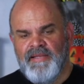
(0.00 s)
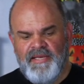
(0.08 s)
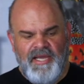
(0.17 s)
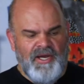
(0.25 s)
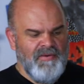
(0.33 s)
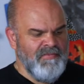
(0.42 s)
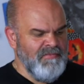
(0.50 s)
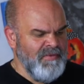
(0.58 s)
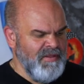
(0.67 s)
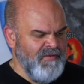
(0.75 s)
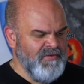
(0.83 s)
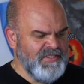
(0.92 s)
Now,
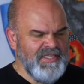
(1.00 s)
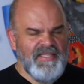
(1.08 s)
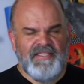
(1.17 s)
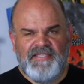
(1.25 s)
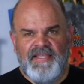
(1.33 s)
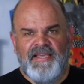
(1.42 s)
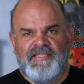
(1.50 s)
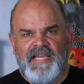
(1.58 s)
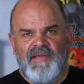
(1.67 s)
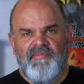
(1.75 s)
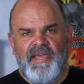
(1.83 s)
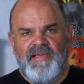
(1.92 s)
if you've seen the things
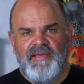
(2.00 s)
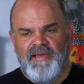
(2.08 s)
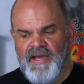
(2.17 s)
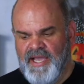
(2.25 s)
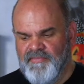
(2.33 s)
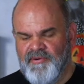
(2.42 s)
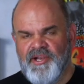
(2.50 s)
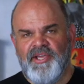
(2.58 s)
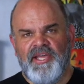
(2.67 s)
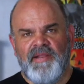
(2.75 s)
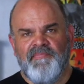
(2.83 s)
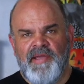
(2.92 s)
I make, I'm pretty
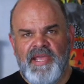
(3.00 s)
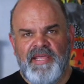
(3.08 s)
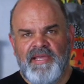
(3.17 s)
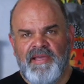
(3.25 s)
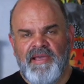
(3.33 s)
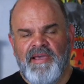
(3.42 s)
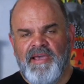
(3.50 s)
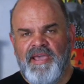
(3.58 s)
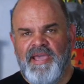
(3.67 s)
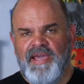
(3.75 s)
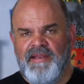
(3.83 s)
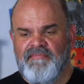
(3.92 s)
good at painting.
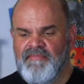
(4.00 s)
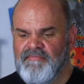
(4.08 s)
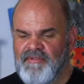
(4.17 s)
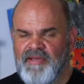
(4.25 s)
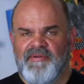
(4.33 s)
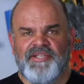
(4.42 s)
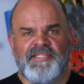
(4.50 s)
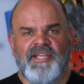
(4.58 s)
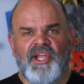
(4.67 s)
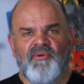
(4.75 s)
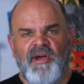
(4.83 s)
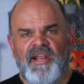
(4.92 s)
And let me just
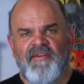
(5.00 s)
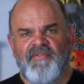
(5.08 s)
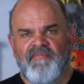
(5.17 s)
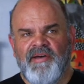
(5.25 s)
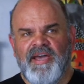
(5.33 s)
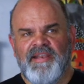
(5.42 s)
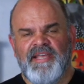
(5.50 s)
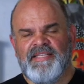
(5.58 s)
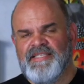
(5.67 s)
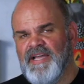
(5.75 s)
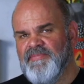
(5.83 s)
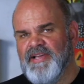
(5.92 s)
tell you right off the bat,
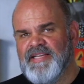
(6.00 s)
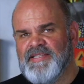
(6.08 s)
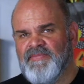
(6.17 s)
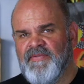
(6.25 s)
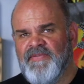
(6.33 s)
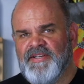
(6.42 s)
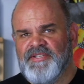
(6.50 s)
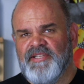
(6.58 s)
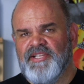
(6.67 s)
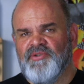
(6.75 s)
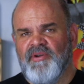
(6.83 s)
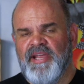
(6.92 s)
it's not because I'm
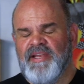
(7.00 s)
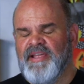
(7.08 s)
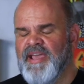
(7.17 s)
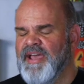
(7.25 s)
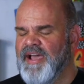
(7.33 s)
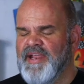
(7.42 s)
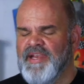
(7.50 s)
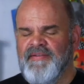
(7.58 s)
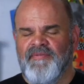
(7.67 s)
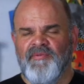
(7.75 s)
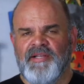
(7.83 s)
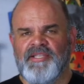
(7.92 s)
professionally trained. I
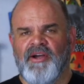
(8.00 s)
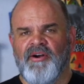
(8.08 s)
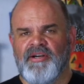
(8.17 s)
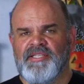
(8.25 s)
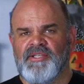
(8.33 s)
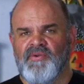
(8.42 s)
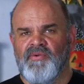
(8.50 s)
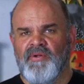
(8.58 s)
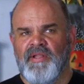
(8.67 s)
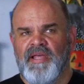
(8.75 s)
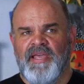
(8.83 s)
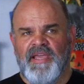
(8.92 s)
never went to art school.
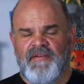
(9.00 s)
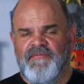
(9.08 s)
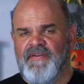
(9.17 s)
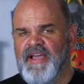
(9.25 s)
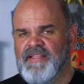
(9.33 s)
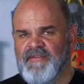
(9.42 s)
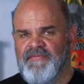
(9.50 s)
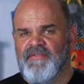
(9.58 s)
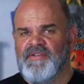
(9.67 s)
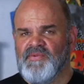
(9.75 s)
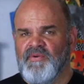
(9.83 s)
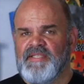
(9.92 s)
In fact, the
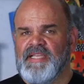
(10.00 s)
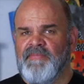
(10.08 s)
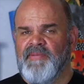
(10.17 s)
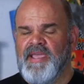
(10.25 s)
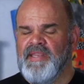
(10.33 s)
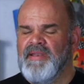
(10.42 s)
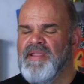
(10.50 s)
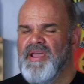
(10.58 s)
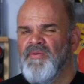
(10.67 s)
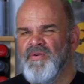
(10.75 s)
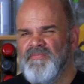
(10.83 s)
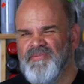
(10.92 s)
first ones I painted
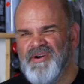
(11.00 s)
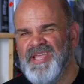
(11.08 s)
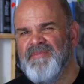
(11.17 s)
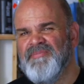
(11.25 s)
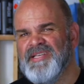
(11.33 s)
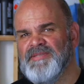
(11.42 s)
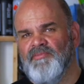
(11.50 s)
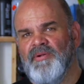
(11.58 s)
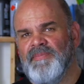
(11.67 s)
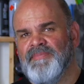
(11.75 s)
were pretty abysmal.